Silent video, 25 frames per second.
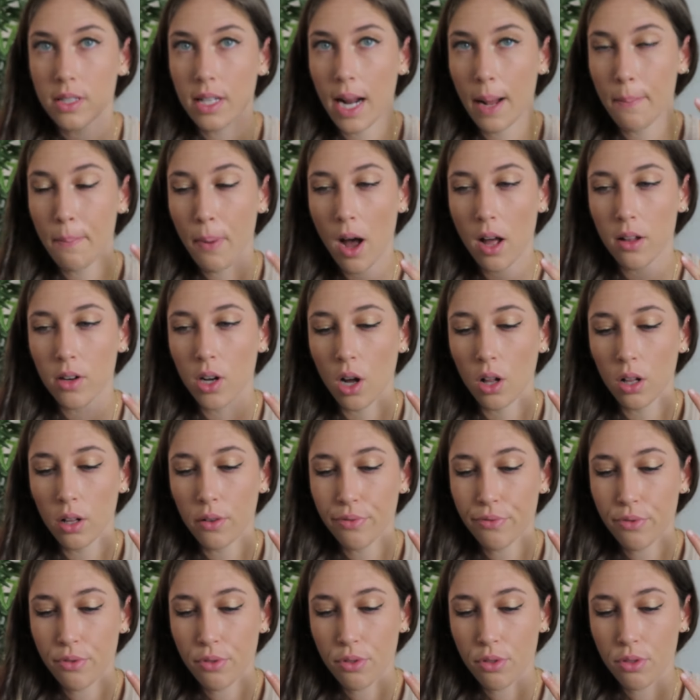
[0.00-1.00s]
And I bought
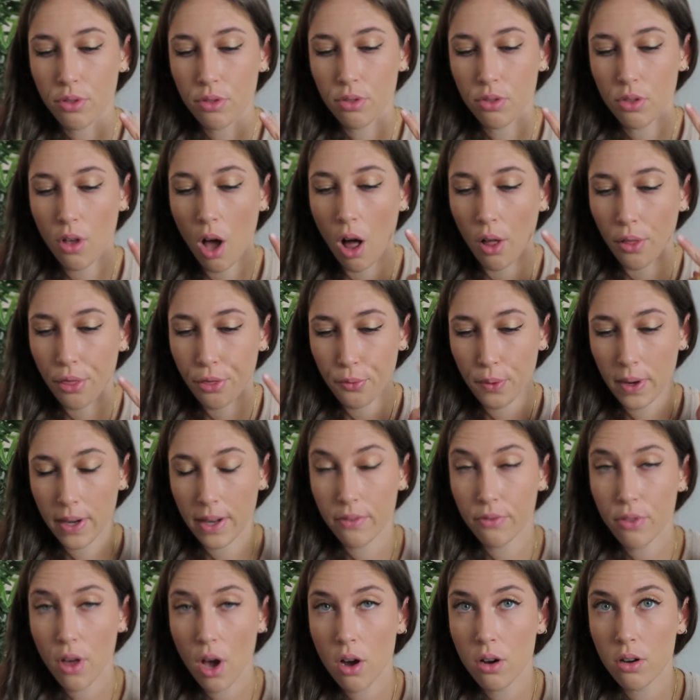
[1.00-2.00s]
all three
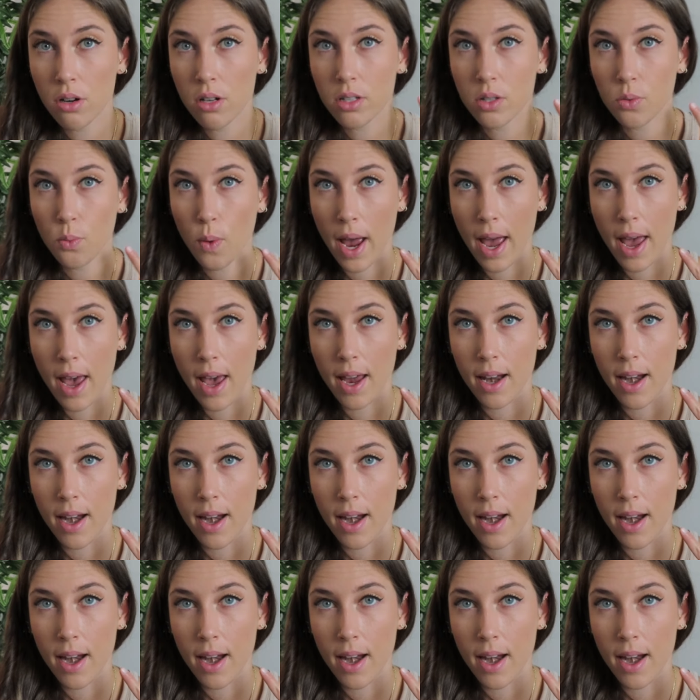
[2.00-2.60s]
of those when